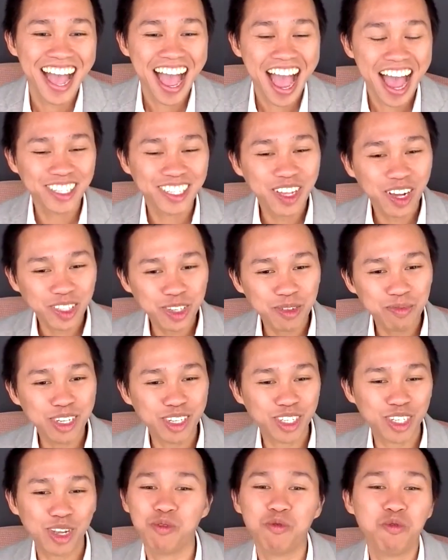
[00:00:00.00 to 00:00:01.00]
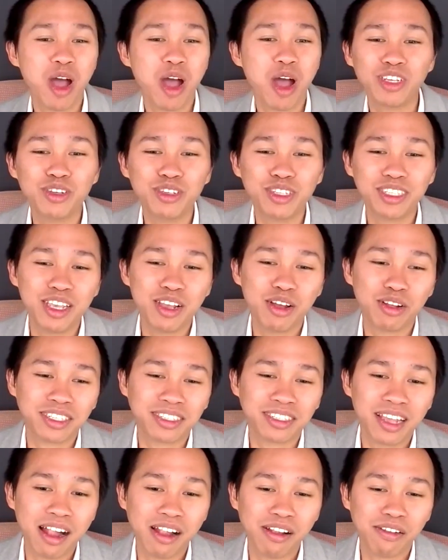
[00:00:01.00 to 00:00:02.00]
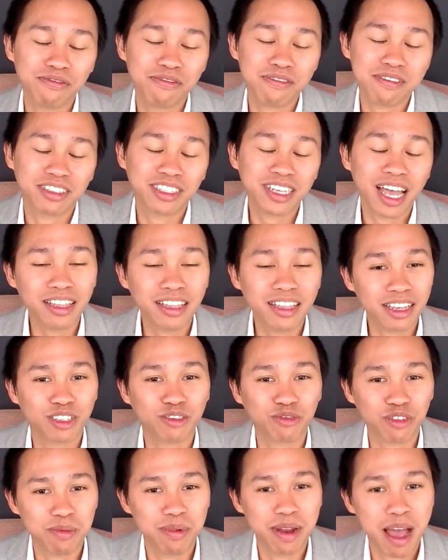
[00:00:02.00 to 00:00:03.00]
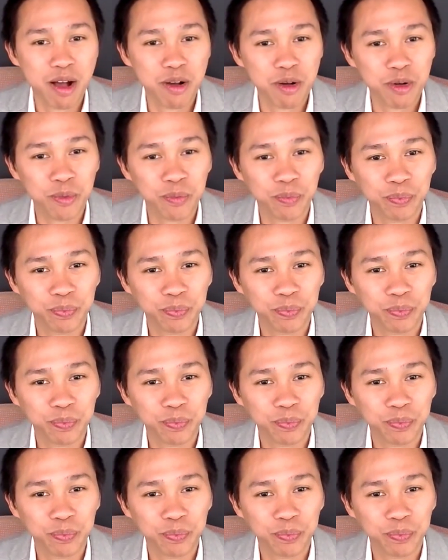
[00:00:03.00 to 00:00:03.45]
And Dr. Meacham, where do you see yourself 10 years from now?